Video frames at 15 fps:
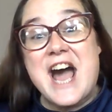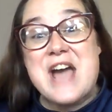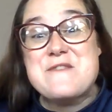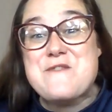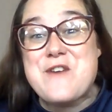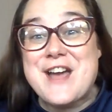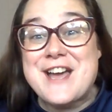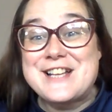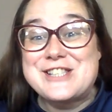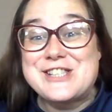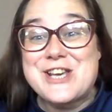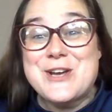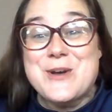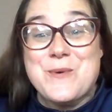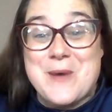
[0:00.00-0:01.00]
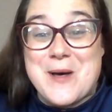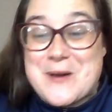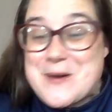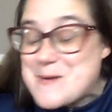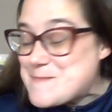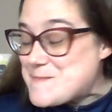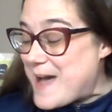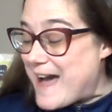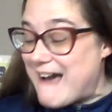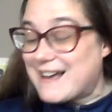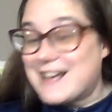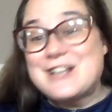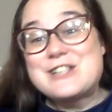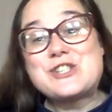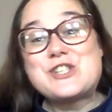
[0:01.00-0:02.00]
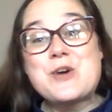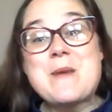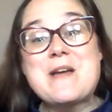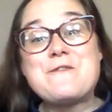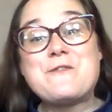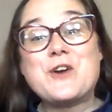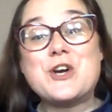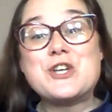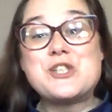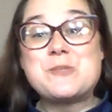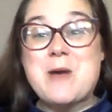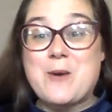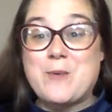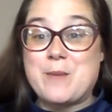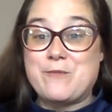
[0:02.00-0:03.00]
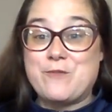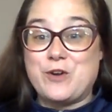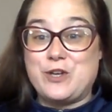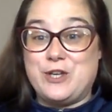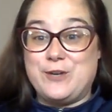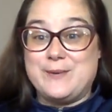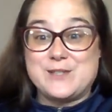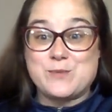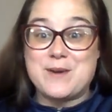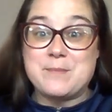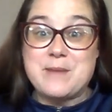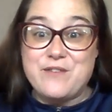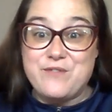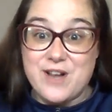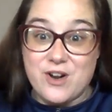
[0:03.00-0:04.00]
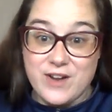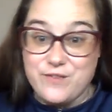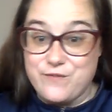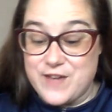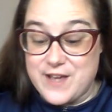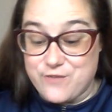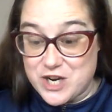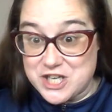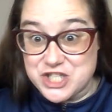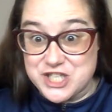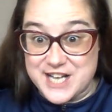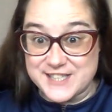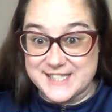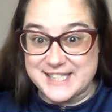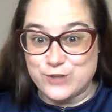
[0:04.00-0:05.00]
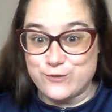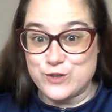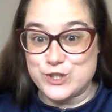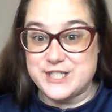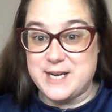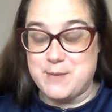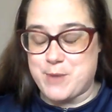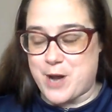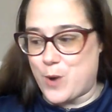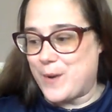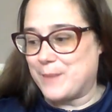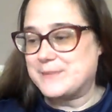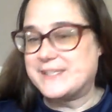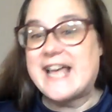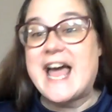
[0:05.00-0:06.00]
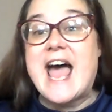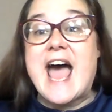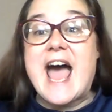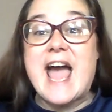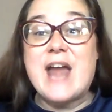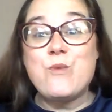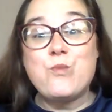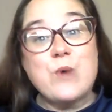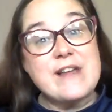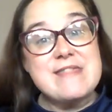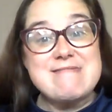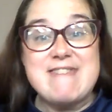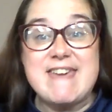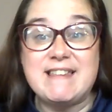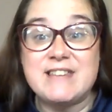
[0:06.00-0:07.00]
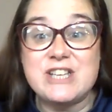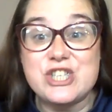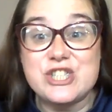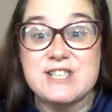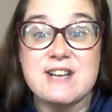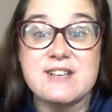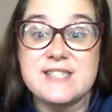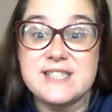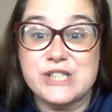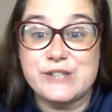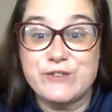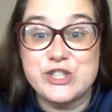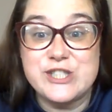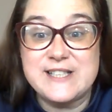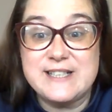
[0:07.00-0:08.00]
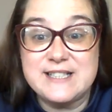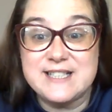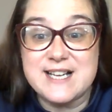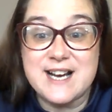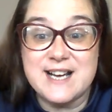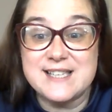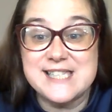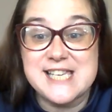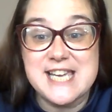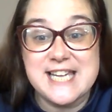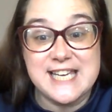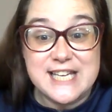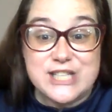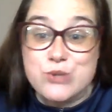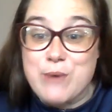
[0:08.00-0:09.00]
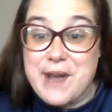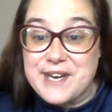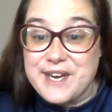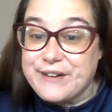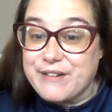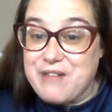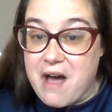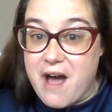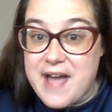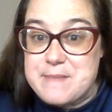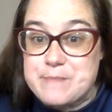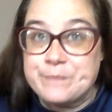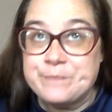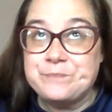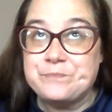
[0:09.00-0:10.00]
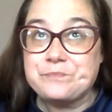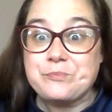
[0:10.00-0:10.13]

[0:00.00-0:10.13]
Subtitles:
Hi, friends. Welcome back. So, my first poem for you is one of my very favorite Shel Silverstein poems. And one thing that Shel Silverstein does in his writing a lot